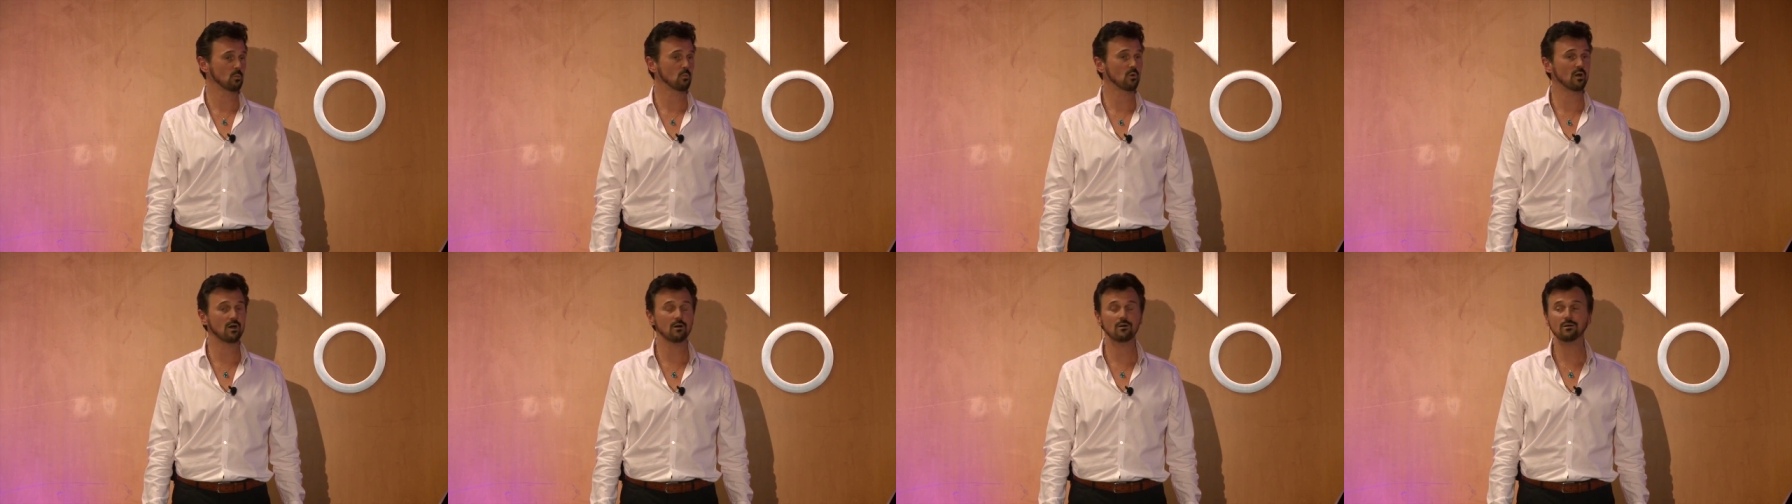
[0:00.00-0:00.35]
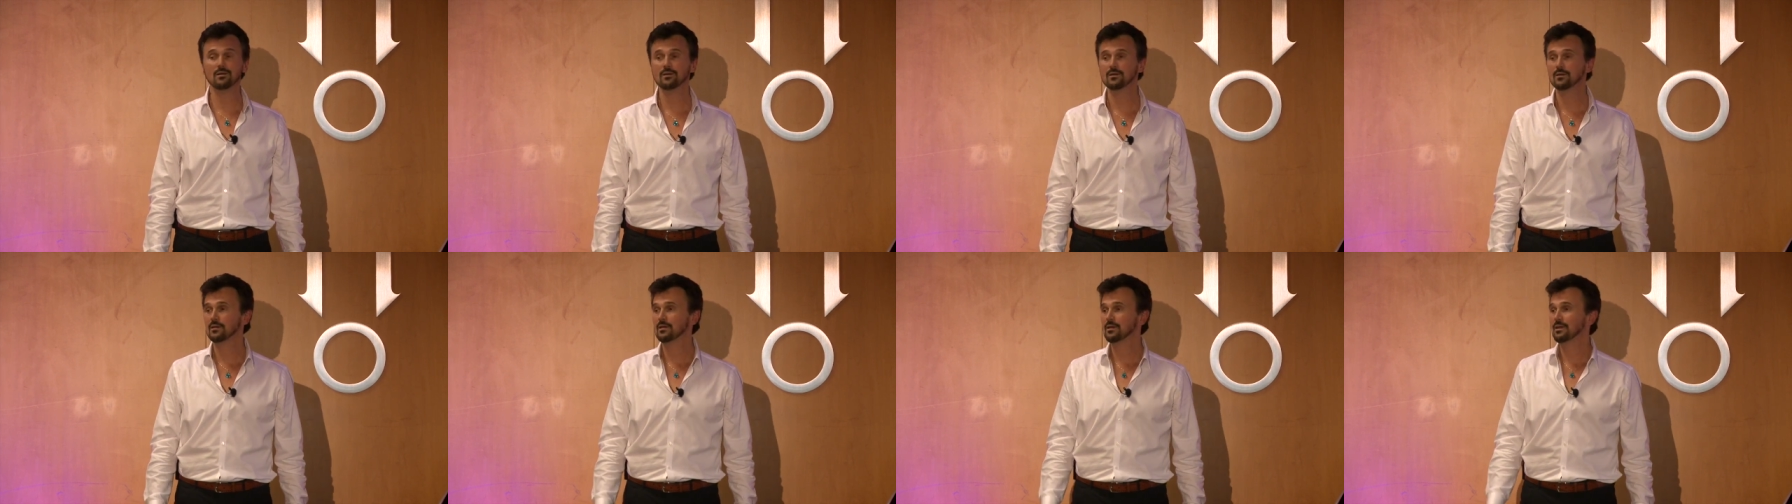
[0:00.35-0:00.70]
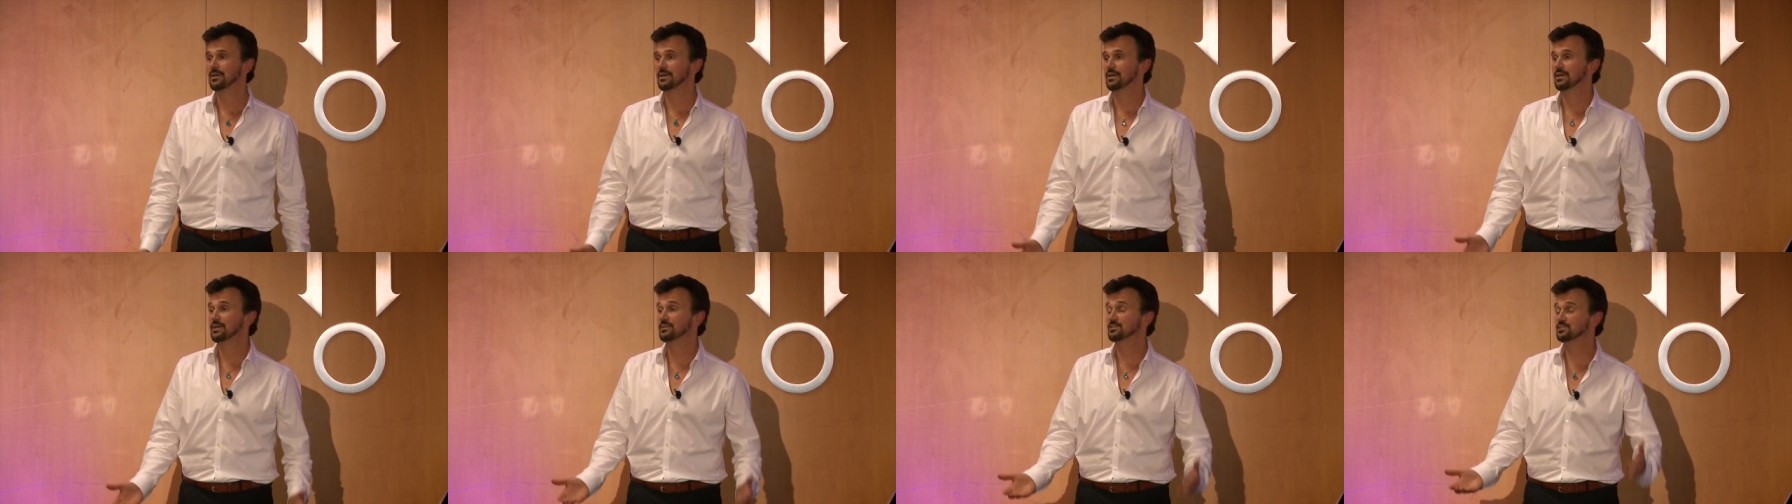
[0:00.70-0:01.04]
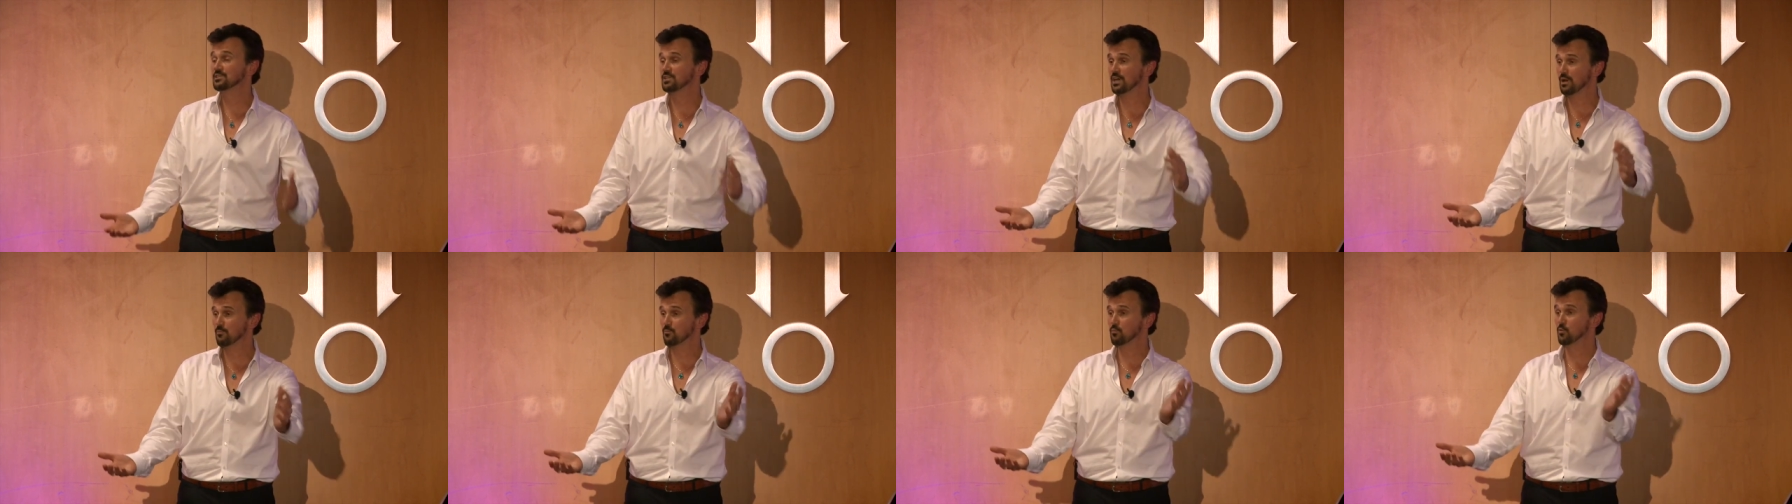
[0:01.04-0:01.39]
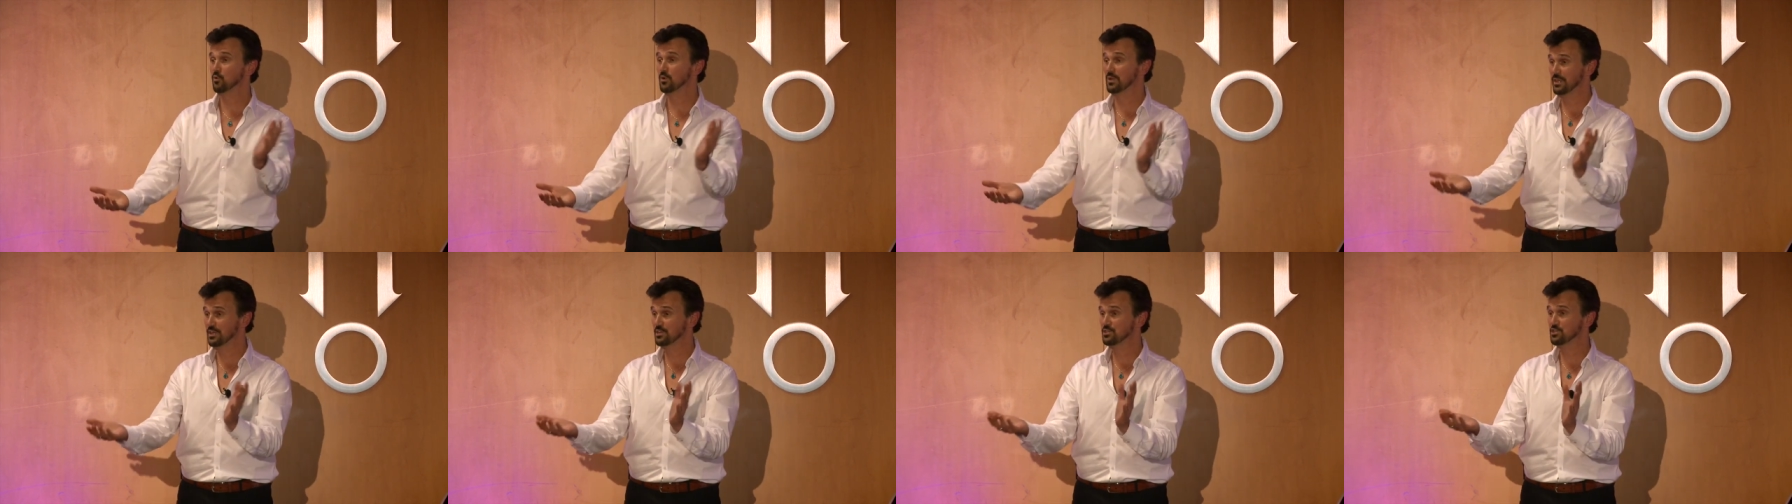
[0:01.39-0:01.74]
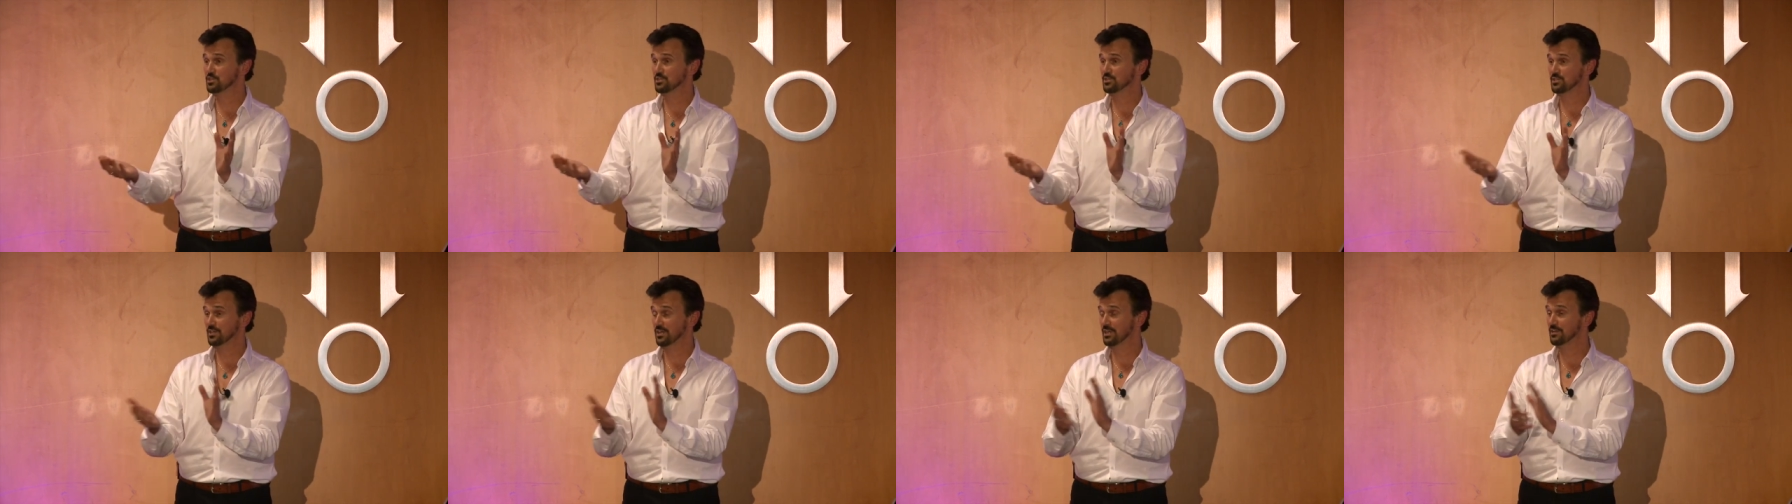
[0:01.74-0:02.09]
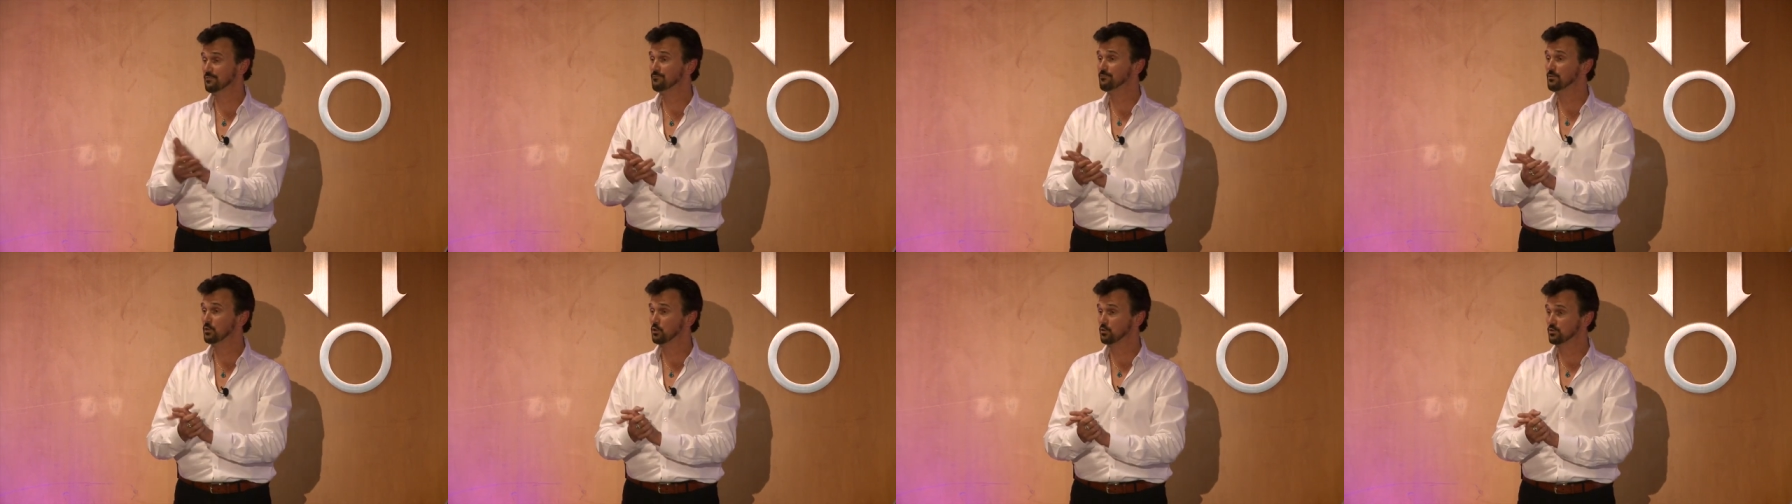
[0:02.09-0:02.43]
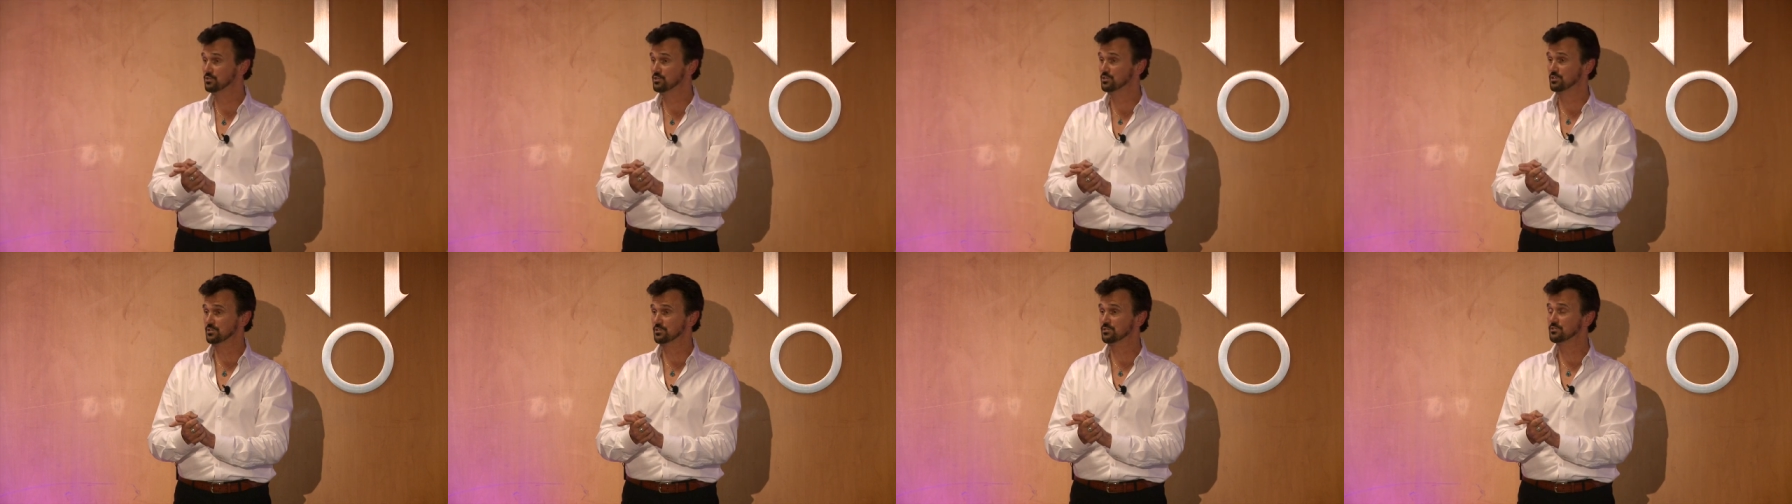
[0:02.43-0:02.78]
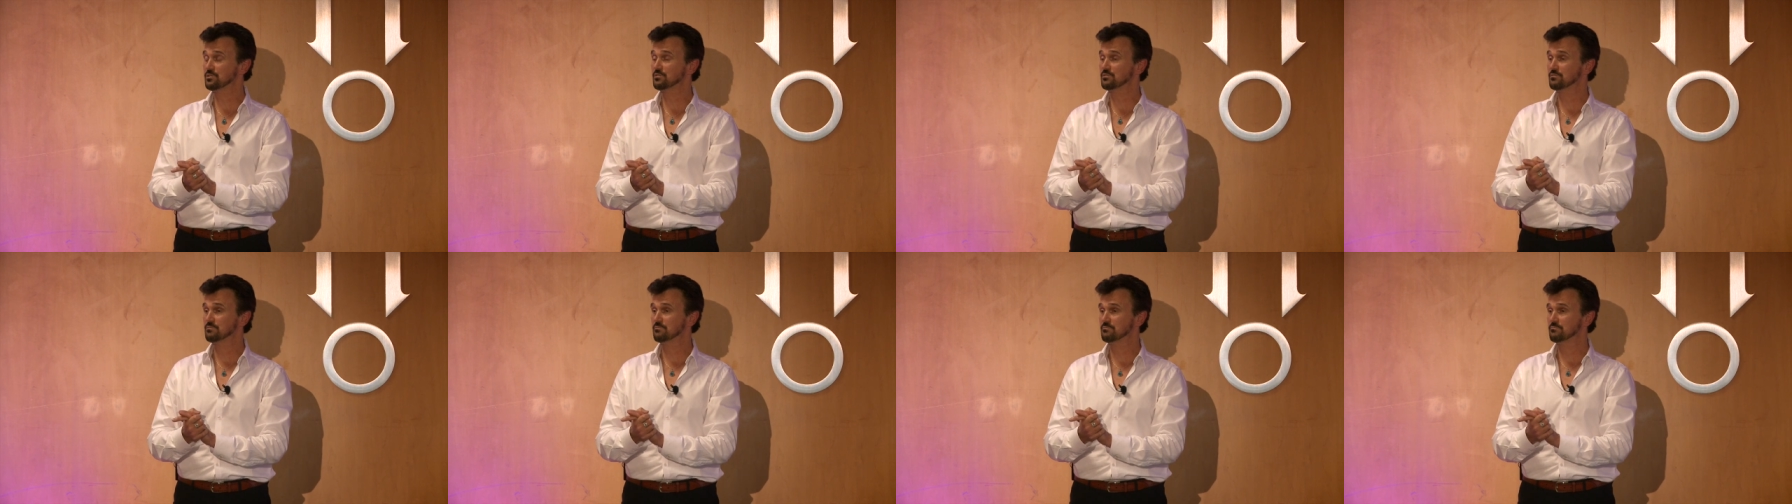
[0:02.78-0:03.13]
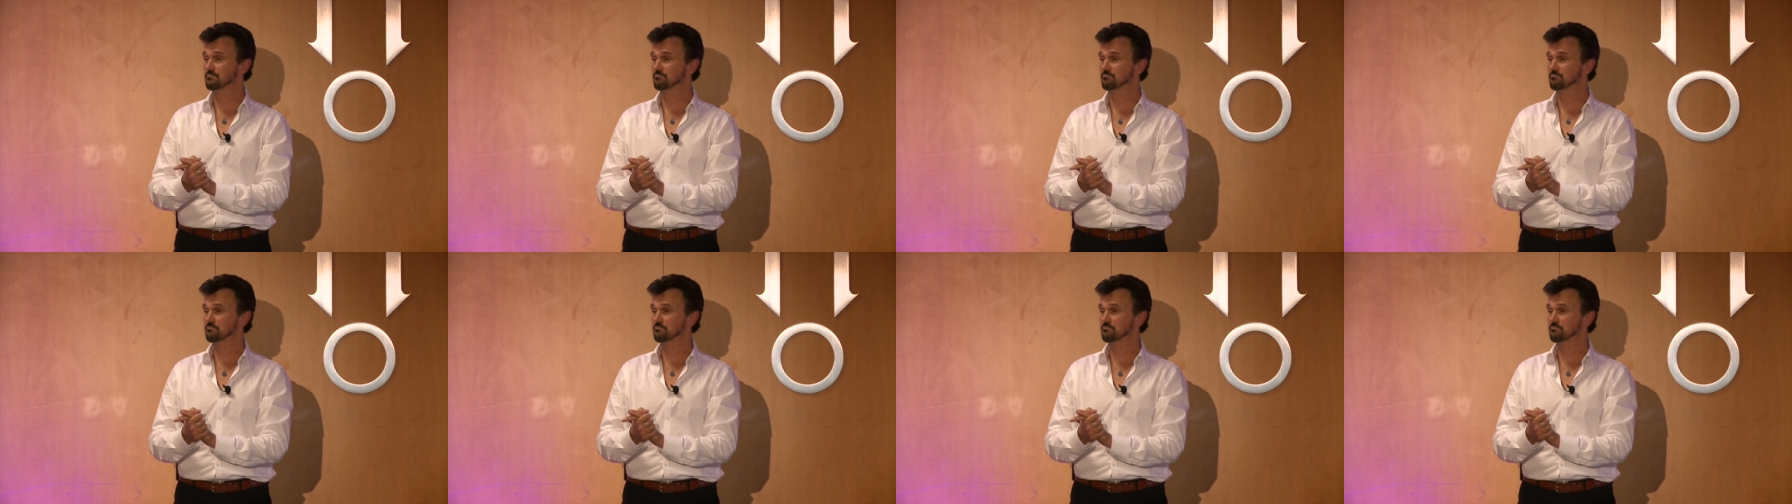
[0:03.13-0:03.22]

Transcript: Well, in some religious influences